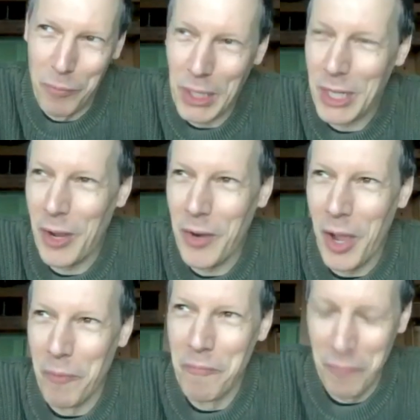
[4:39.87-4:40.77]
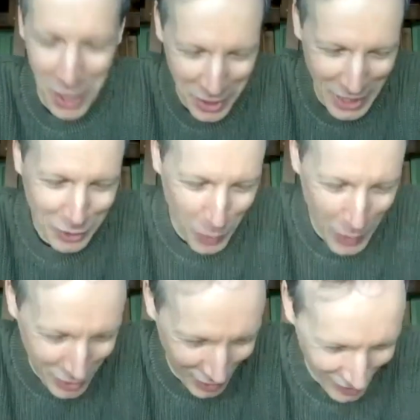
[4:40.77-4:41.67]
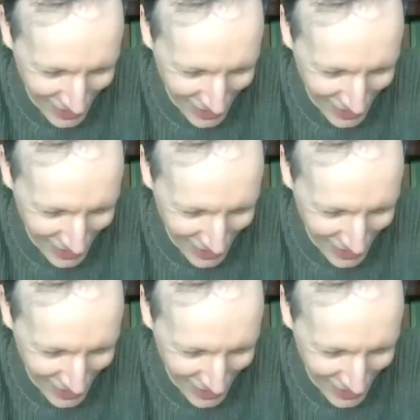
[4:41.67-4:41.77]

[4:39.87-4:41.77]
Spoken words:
Really don't know. Next question.